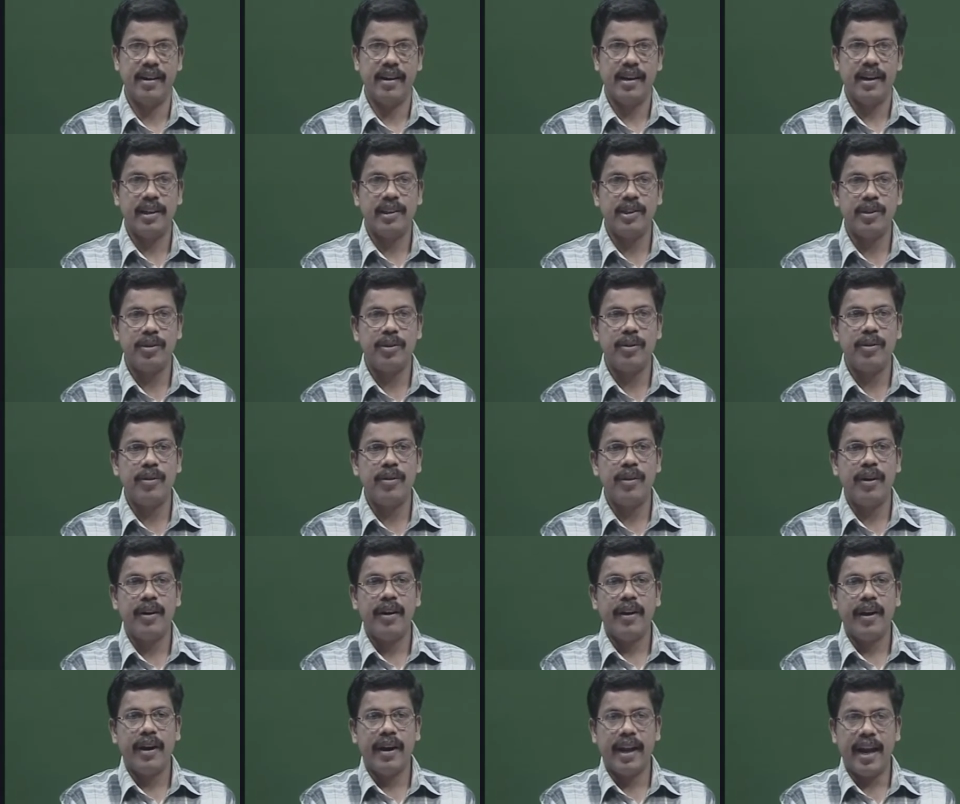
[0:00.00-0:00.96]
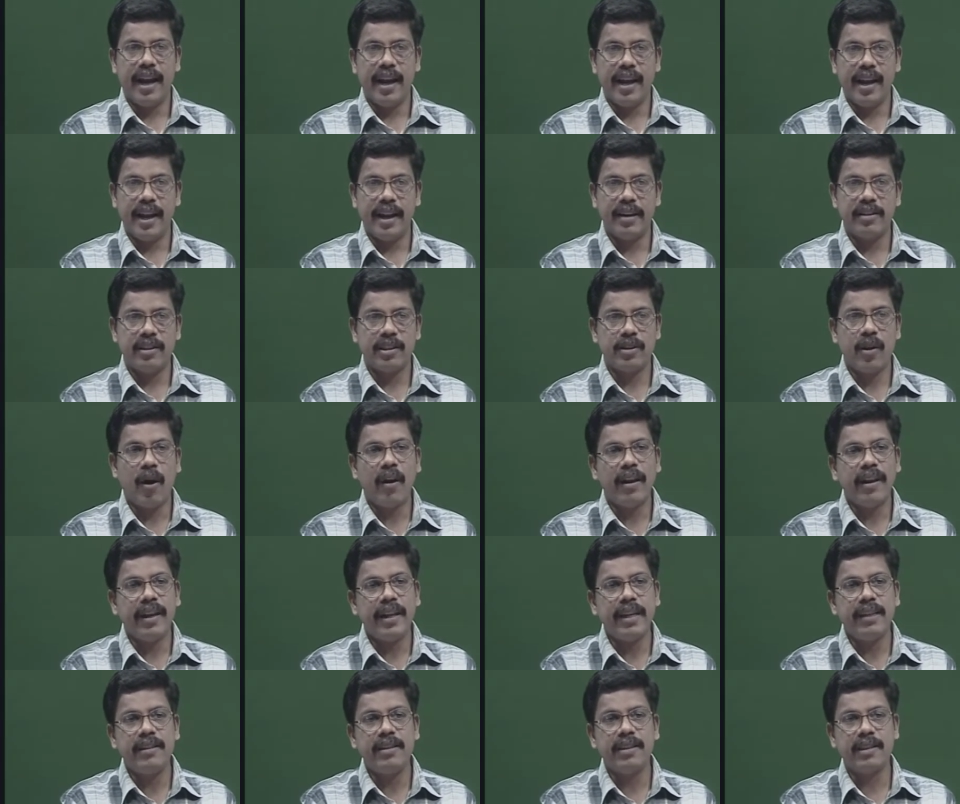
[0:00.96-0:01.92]
So it is
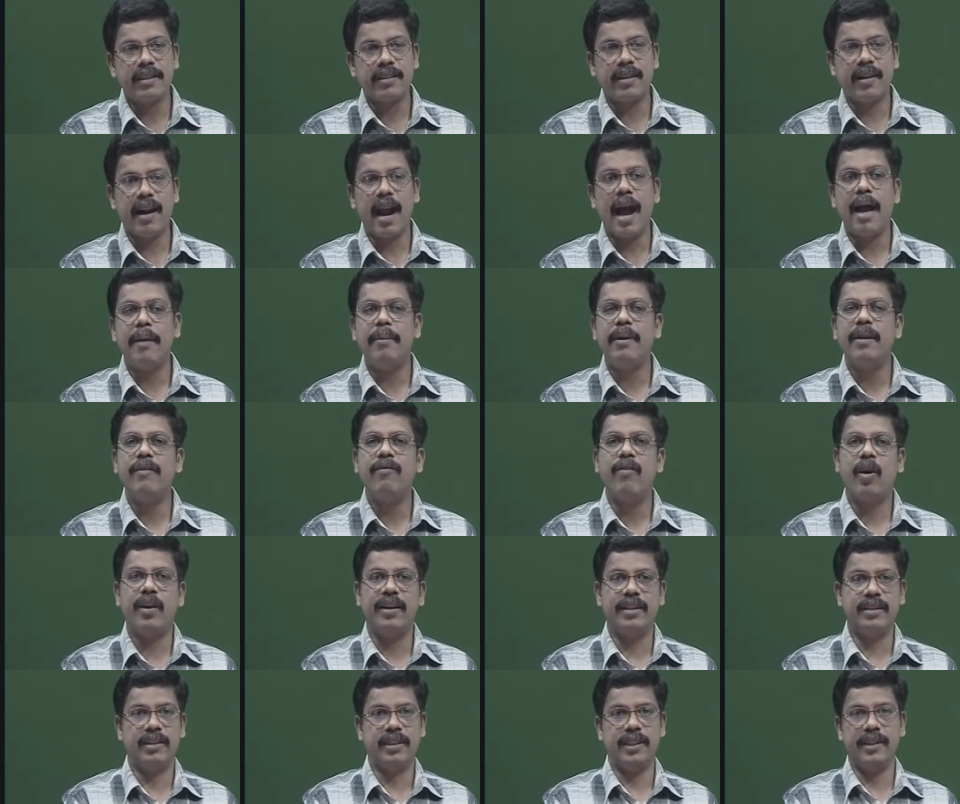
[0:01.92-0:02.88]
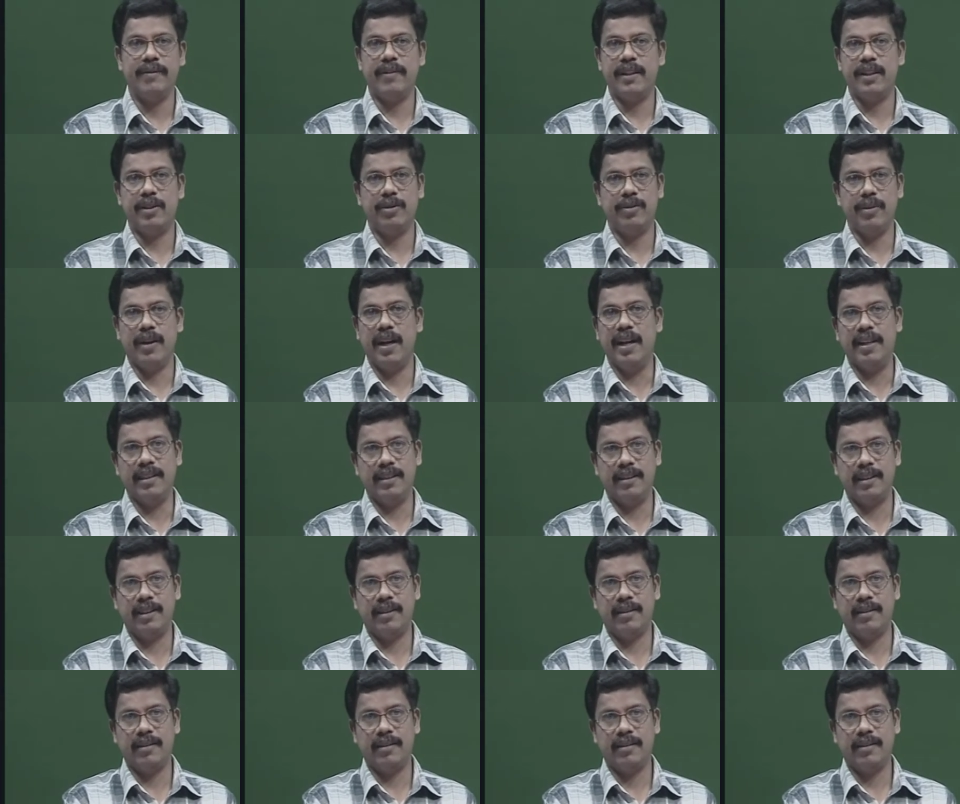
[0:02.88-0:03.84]
only describing what is given to
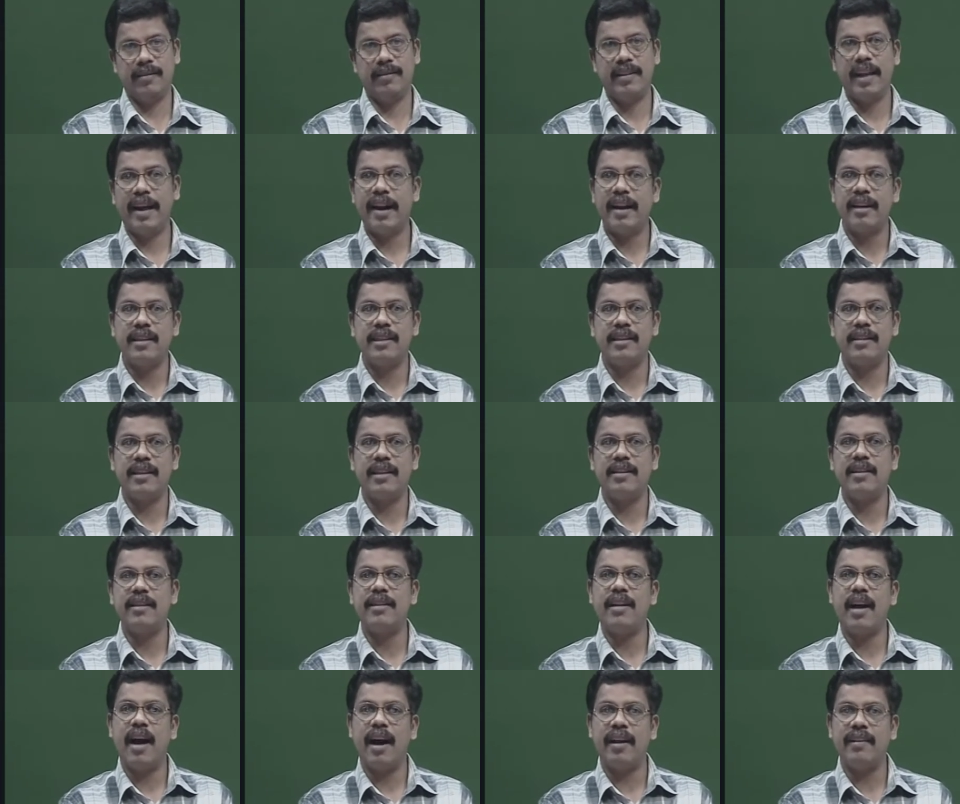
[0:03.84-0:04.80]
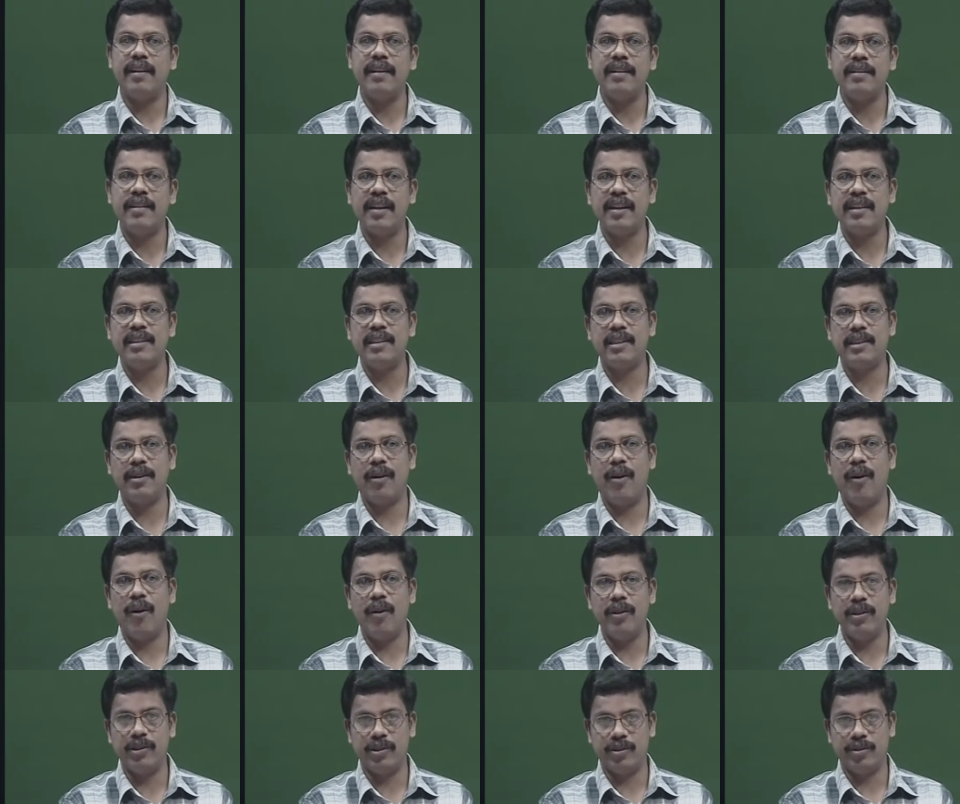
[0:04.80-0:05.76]
us. There are certain other things
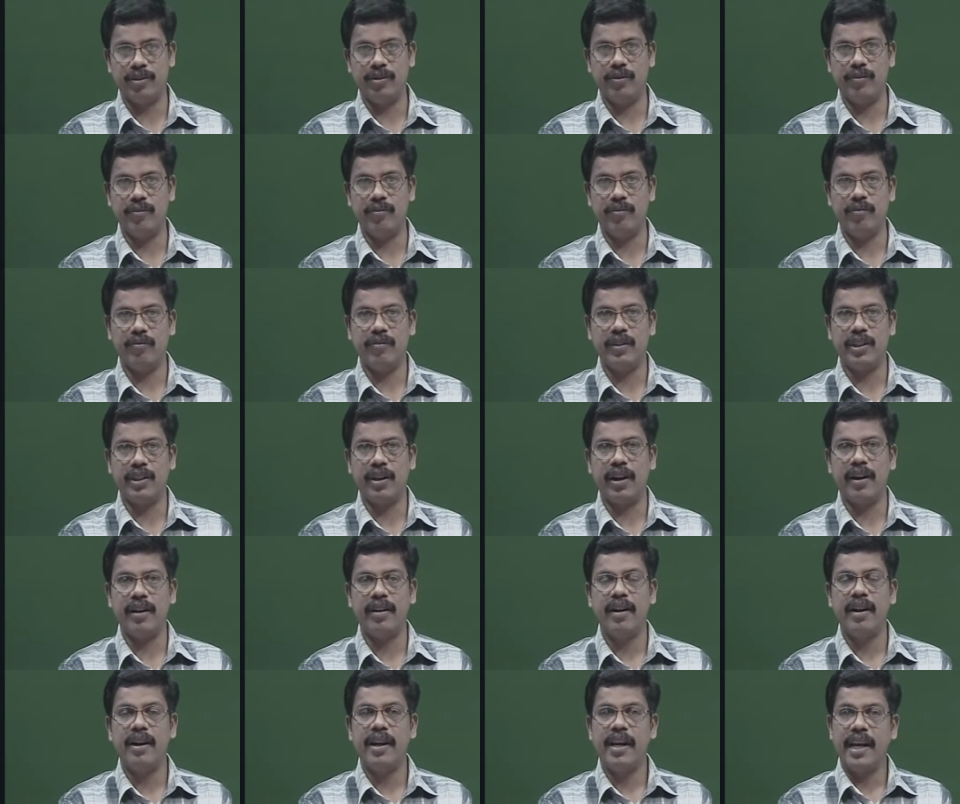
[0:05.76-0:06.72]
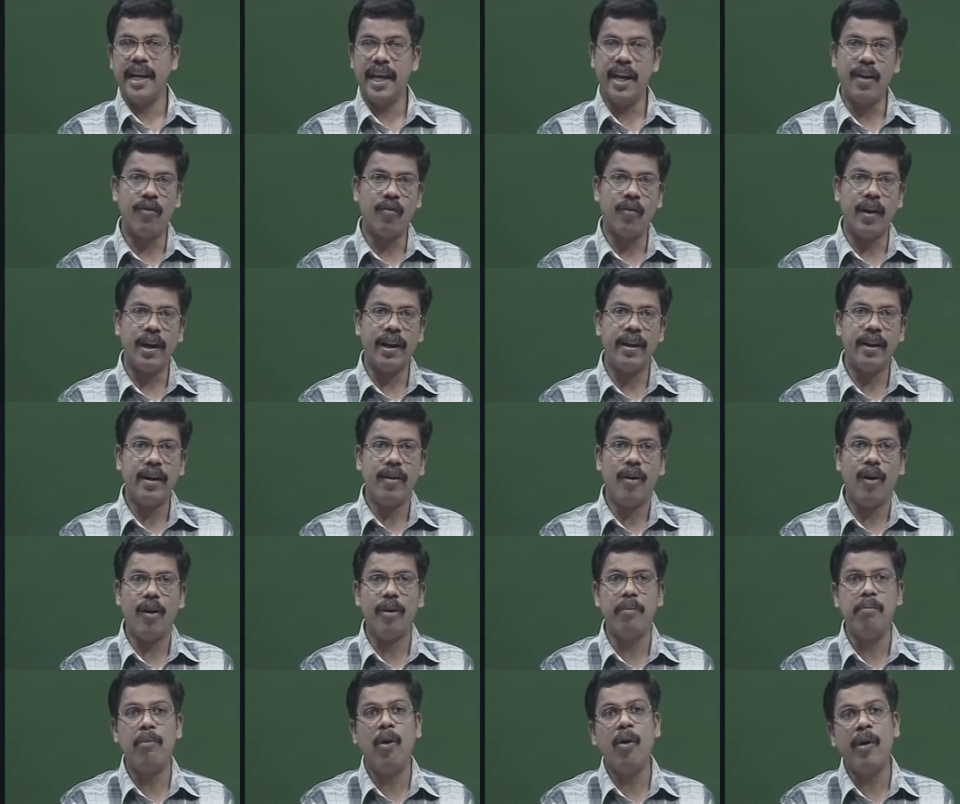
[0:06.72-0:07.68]
also which are equally or
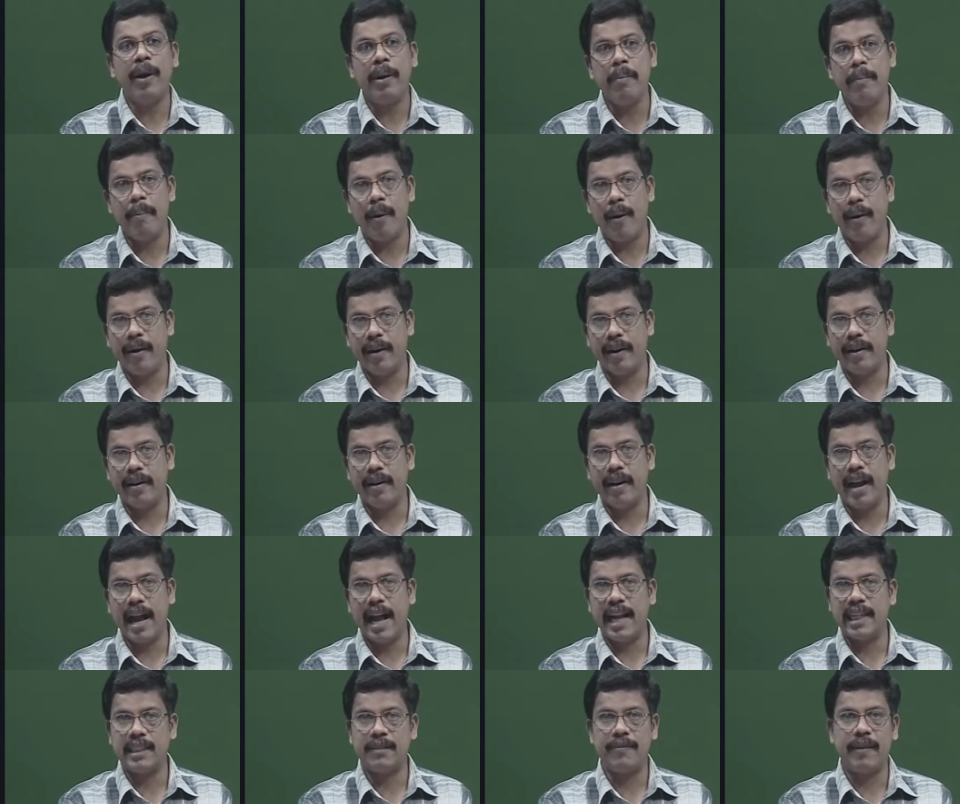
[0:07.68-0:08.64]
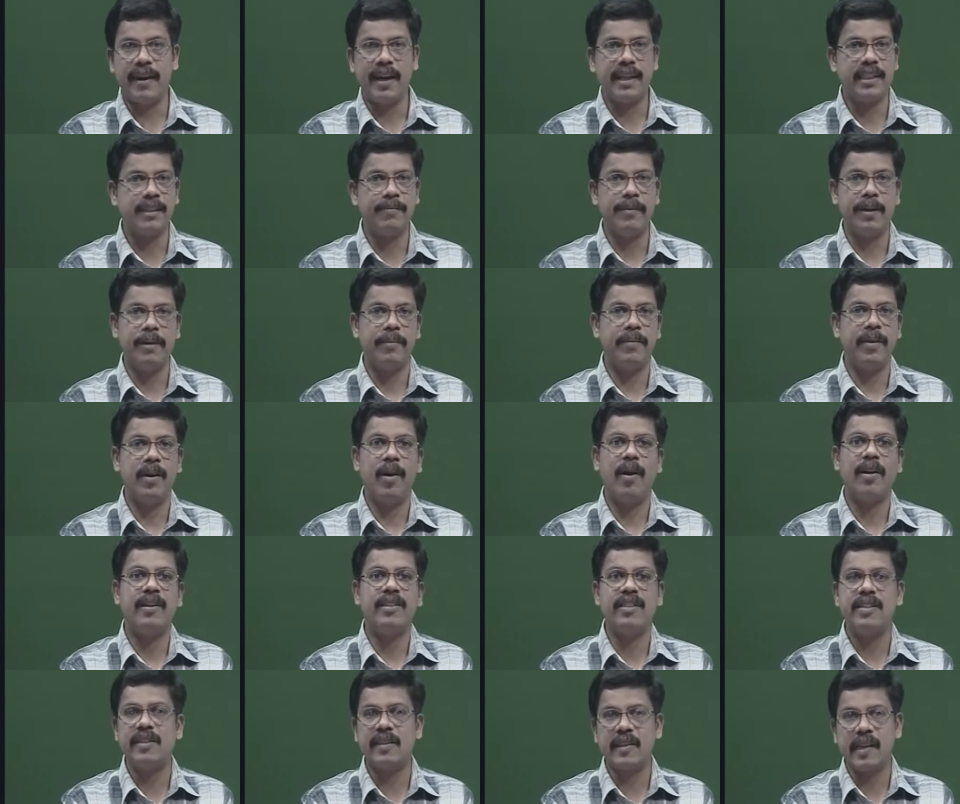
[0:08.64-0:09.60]
more important as far as
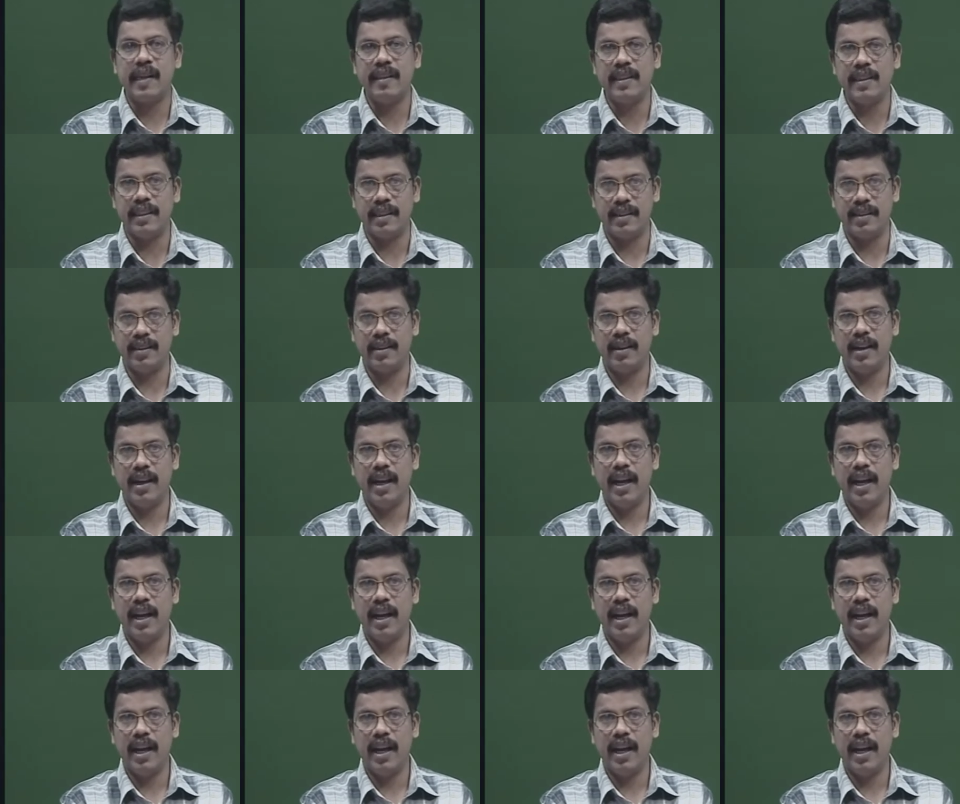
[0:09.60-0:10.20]
phenomenology is concerned.